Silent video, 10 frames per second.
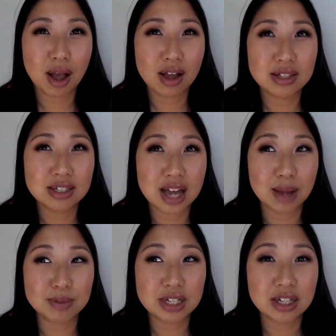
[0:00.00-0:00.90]

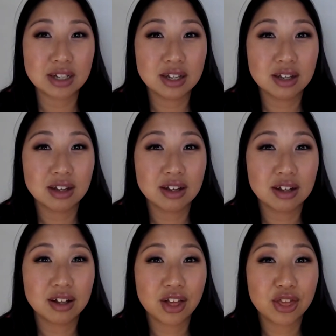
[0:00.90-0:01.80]
adopted
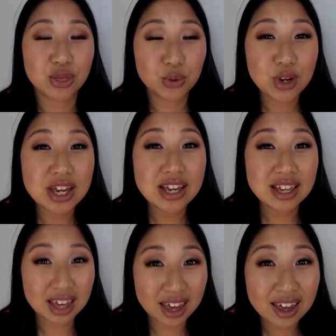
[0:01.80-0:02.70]
three
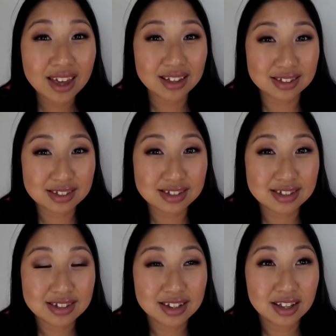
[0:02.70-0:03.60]
kids
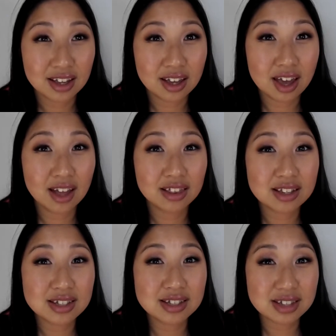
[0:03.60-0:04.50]
at the
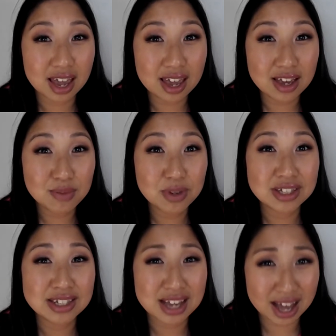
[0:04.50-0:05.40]
same
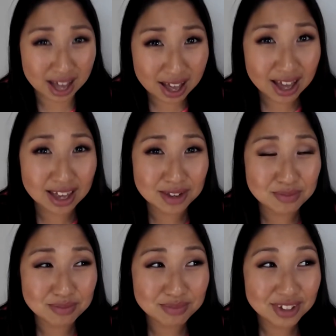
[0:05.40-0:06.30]

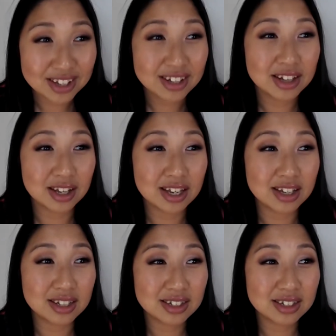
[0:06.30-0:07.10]
time. Like